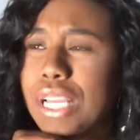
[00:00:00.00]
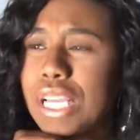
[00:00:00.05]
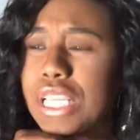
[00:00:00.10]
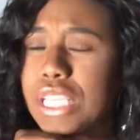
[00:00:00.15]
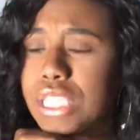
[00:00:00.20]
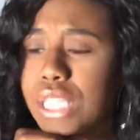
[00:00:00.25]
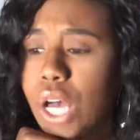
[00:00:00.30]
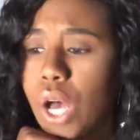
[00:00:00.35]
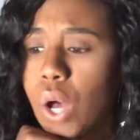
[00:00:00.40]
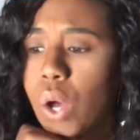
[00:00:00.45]

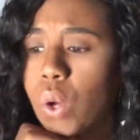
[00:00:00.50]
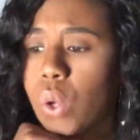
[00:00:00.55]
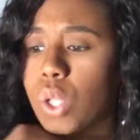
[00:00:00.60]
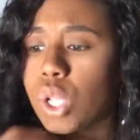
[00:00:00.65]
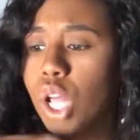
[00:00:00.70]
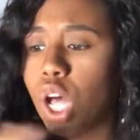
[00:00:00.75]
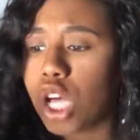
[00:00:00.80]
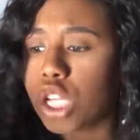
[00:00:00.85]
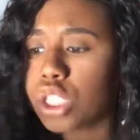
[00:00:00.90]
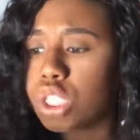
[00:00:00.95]
so
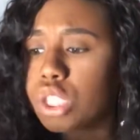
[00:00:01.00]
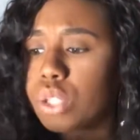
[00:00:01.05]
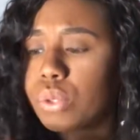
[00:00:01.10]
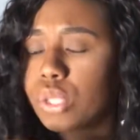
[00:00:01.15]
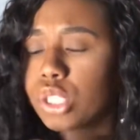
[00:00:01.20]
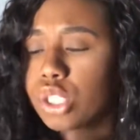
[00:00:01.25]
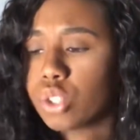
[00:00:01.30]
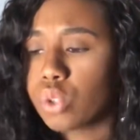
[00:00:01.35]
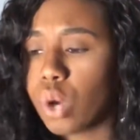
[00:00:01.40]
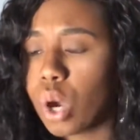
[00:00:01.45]
long
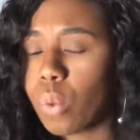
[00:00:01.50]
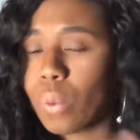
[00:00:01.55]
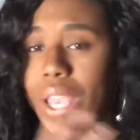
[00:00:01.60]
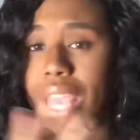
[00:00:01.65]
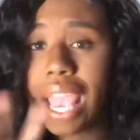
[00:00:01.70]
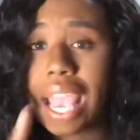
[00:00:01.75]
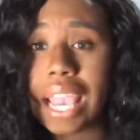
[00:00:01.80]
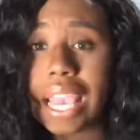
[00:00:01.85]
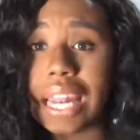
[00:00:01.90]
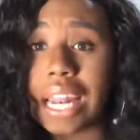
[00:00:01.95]
story short, we
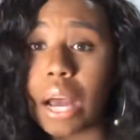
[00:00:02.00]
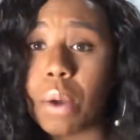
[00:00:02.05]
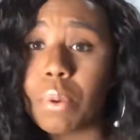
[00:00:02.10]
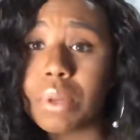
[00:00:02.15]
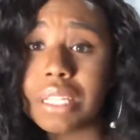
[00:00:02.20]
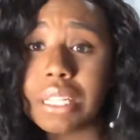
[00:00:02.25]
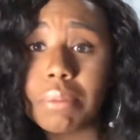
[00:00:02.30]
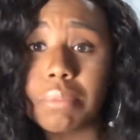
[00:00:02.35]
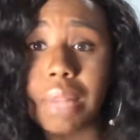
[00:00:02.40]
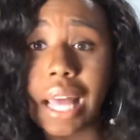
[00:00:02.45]
hanging out
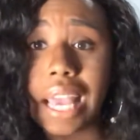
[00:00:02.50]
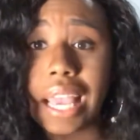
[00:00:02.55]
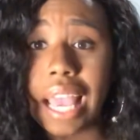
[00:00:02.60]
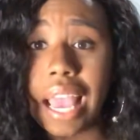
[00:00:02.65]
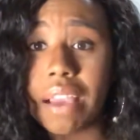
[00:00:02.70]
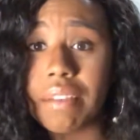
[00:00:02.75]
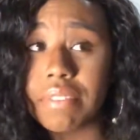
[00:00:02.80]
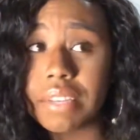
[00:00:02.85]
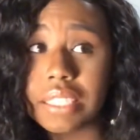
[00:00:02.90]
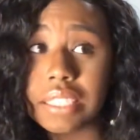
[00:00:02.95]
with them like
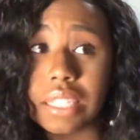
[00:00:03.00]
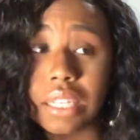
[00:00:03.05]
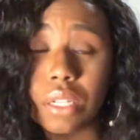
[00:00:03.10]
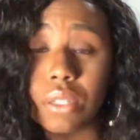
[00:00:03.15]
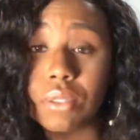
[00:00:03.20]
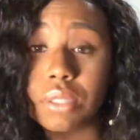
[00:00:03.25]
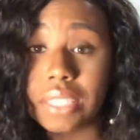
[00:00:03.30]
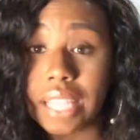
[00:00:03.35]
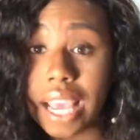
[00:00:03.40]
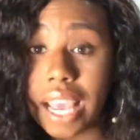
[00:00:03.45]
every
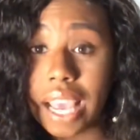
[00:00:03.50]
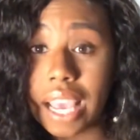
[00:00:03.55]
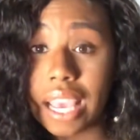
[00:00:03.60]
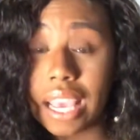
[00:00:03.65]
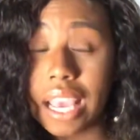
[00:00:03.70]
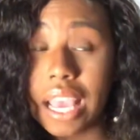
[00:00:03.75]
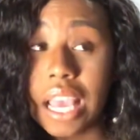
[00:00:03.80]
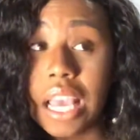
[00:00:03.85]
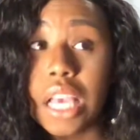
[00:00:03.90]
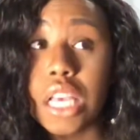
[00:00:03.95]
single day.